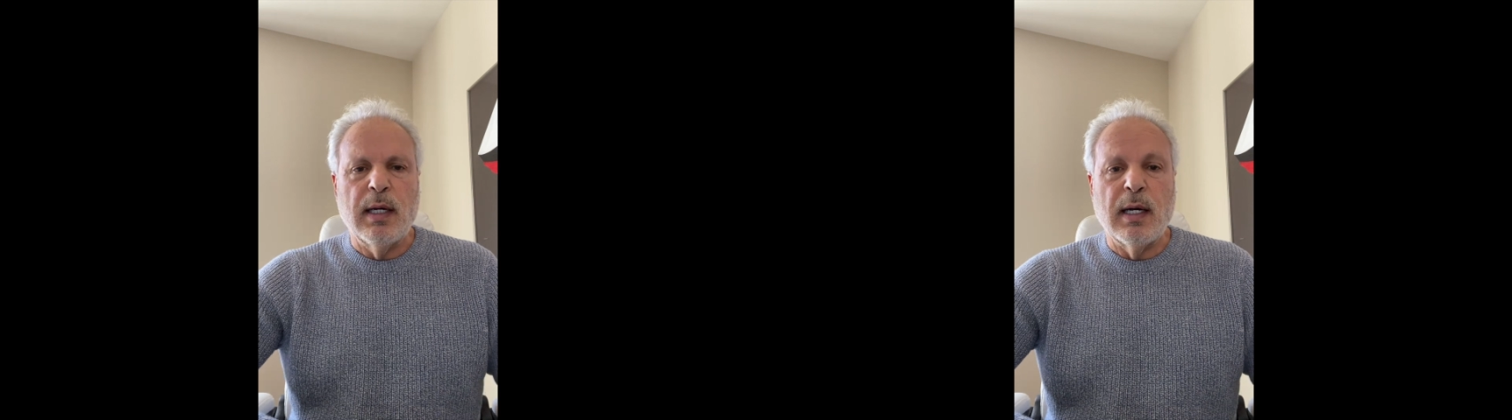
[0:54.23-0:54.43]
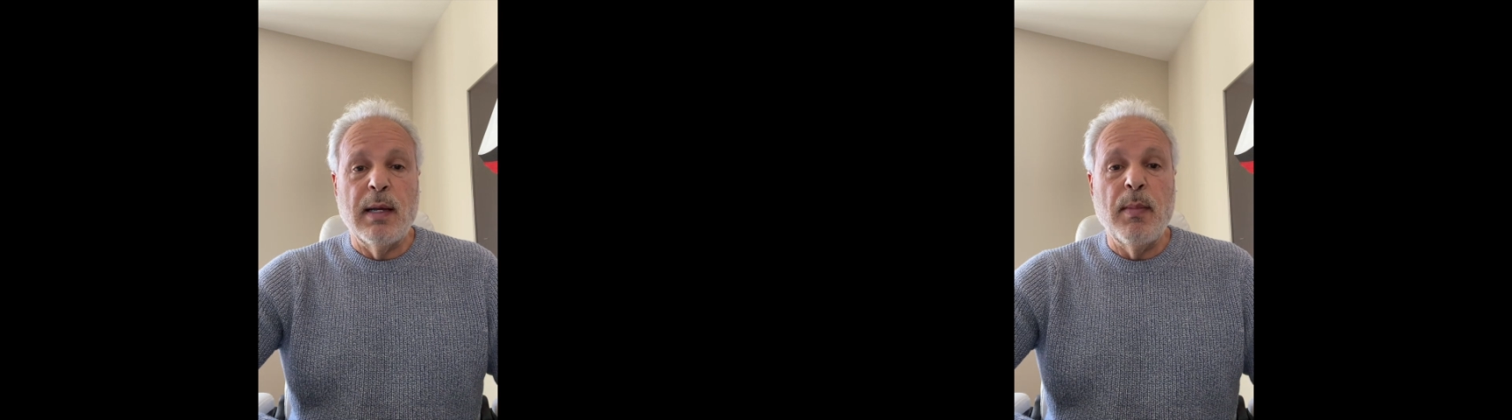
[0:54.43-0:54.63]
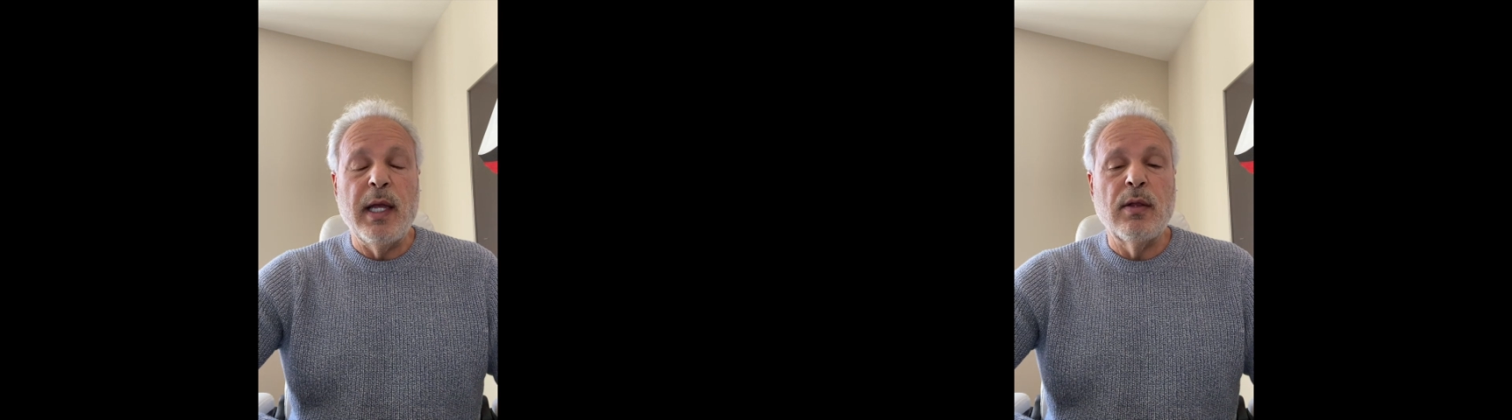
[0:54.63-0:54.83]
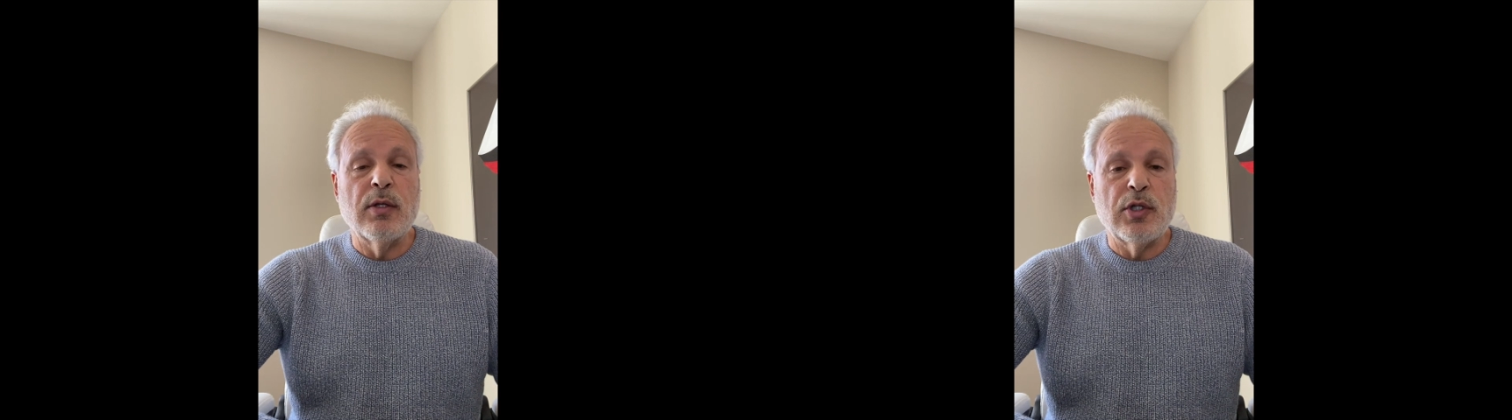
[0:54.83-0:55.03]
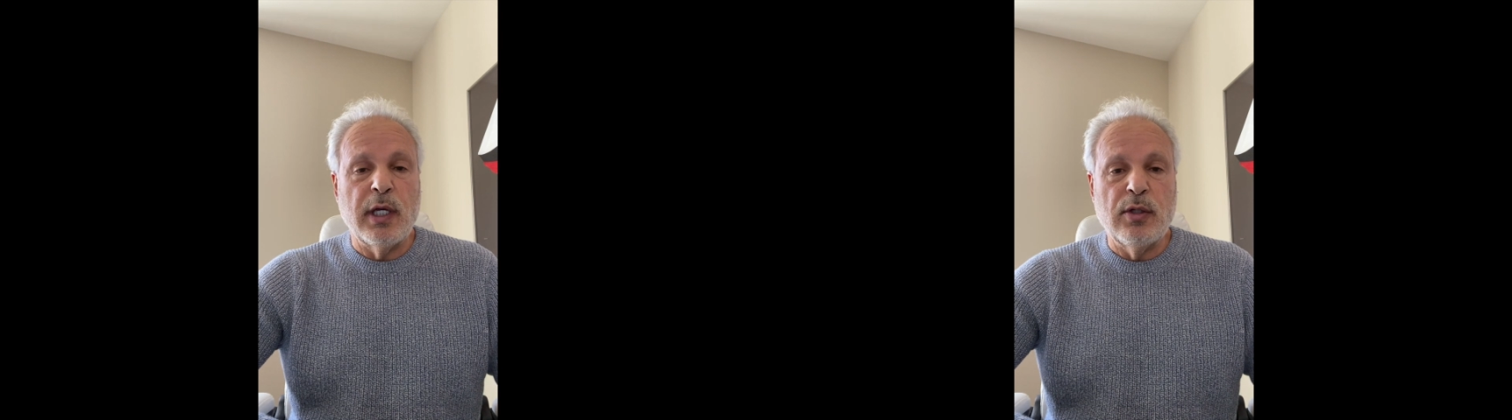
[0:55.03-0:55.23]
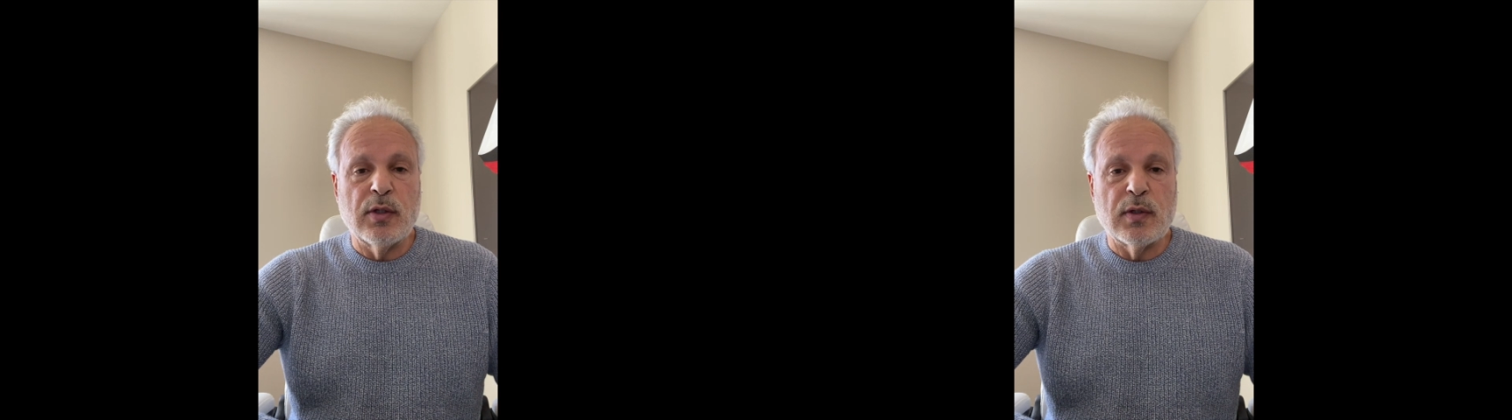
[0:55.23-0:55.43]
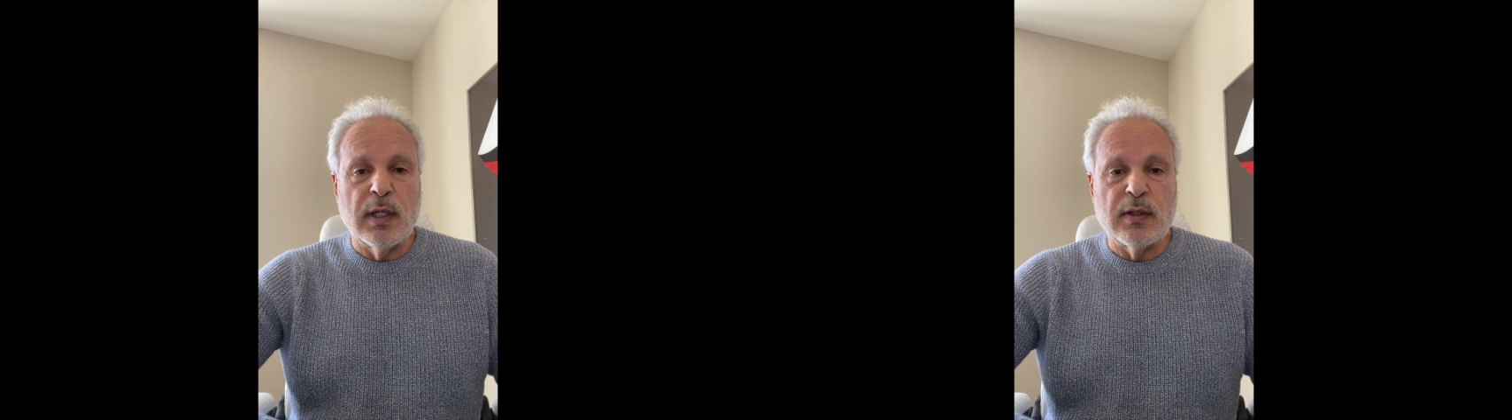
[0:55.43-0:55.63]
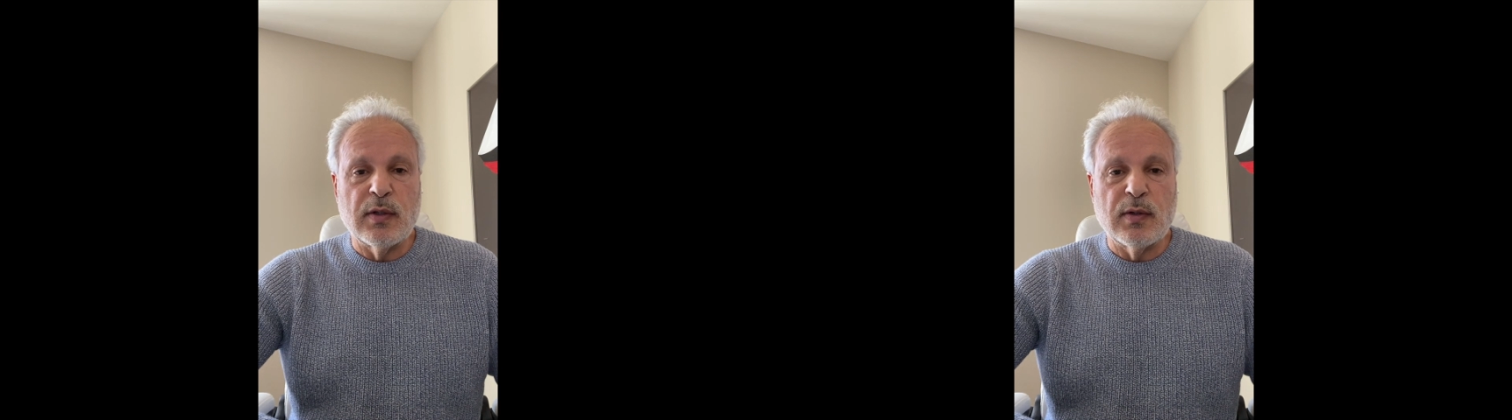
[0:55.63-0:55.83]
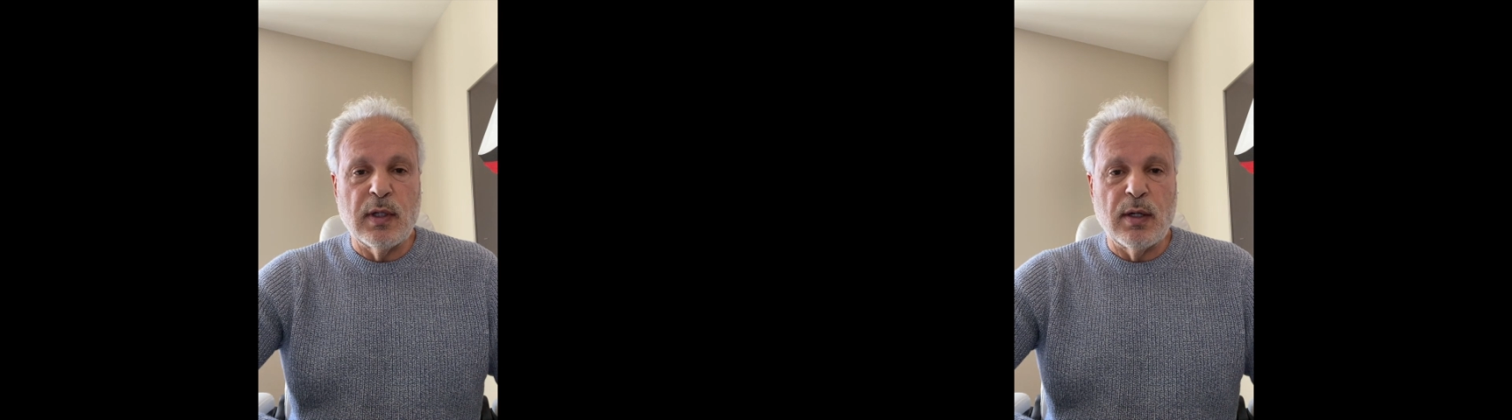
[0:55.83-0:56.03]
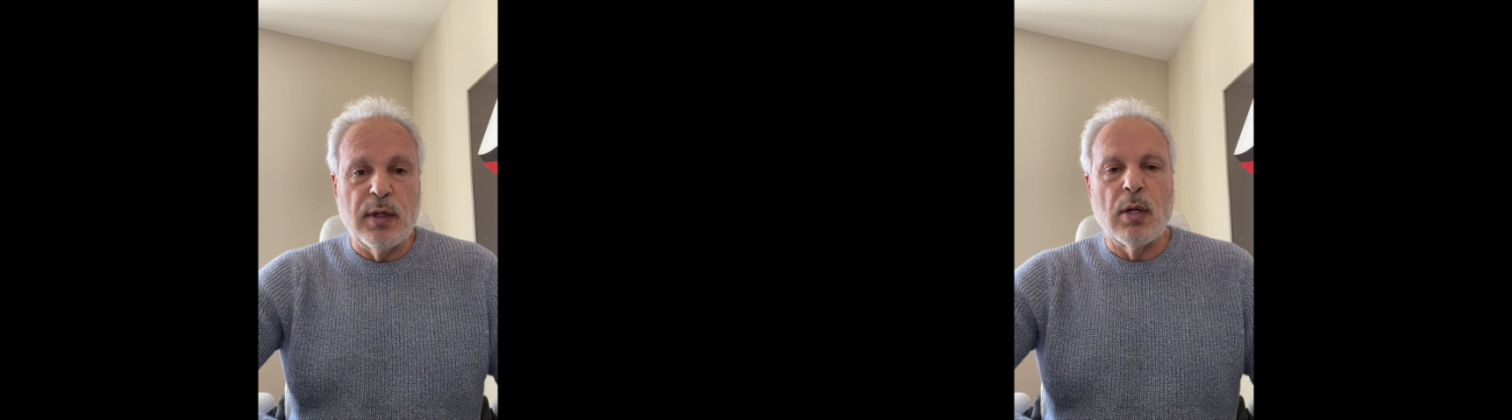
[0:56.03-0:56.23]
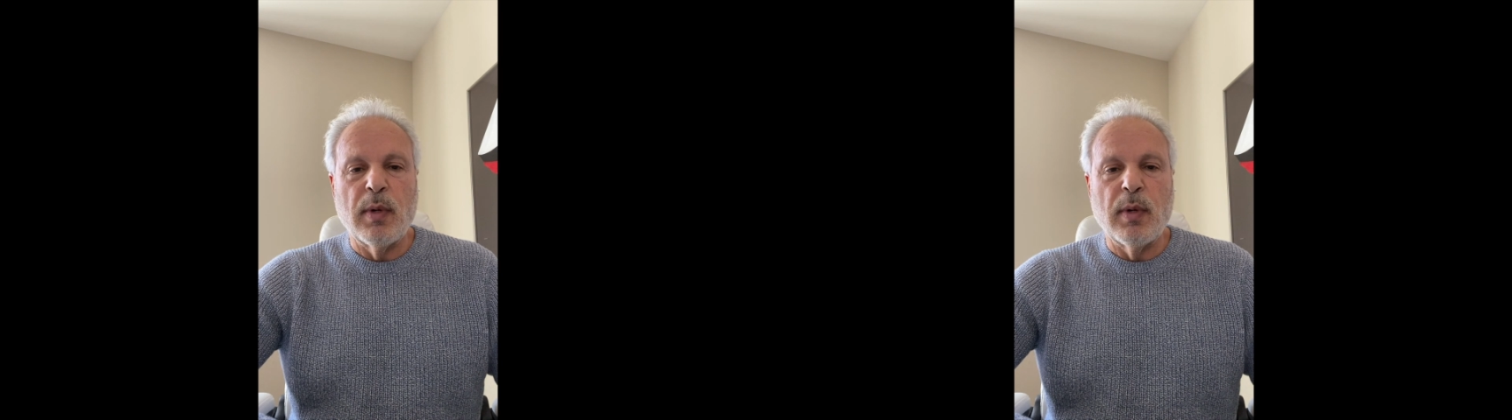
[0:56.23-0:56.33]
Uh, I made the changes necessary.